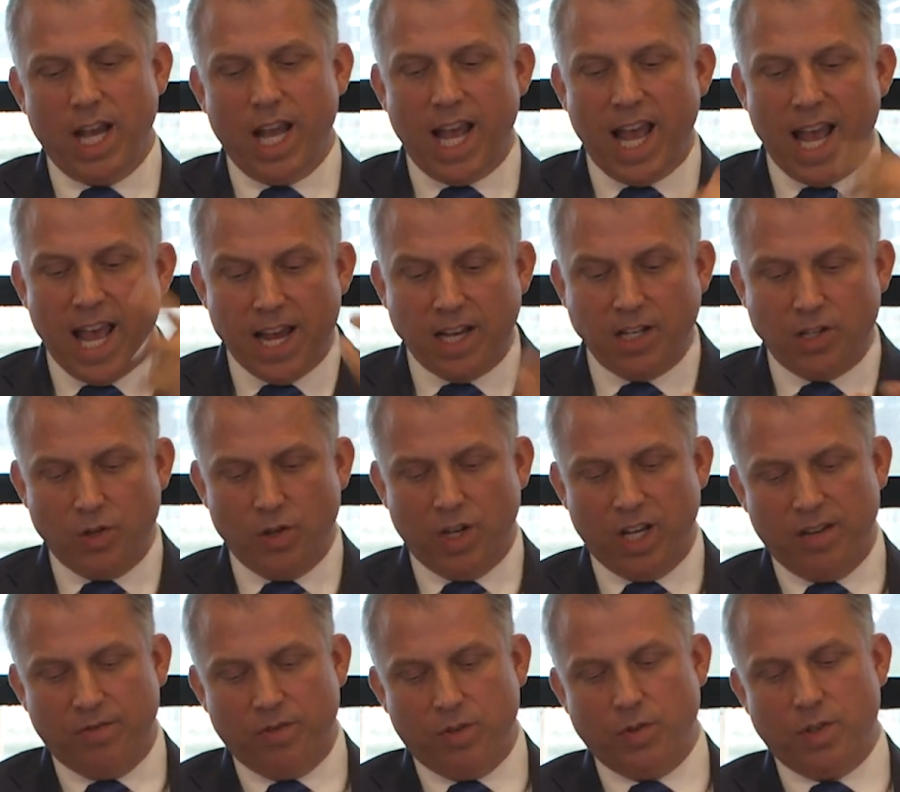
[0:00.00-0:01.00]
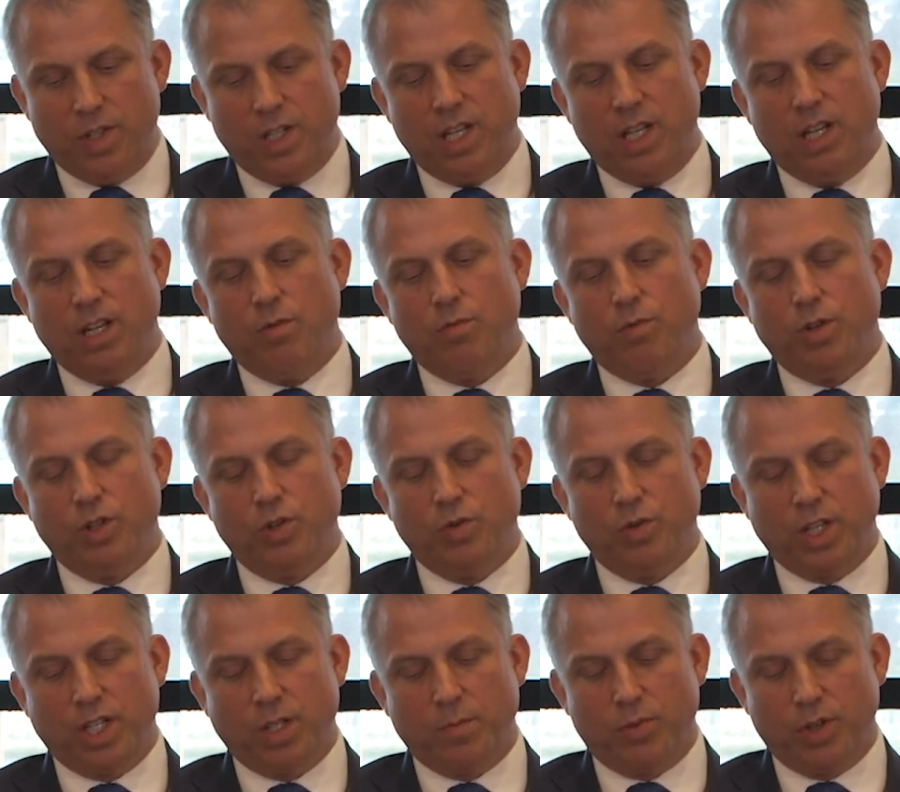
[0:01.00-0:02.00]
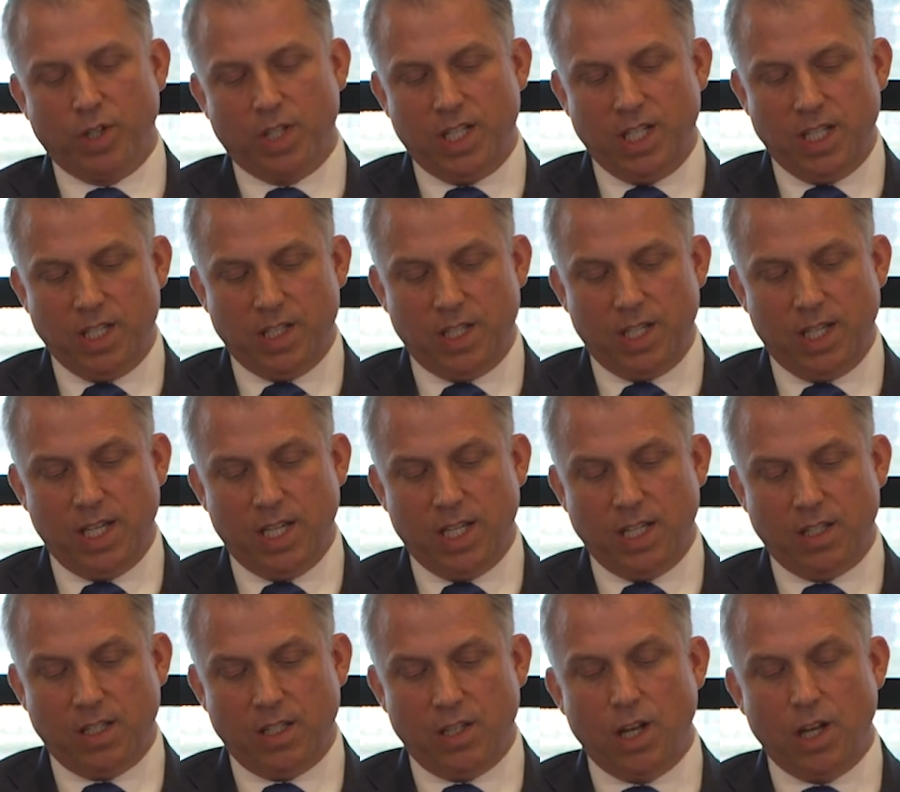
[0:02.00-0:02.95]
And you have to say what your expertise is.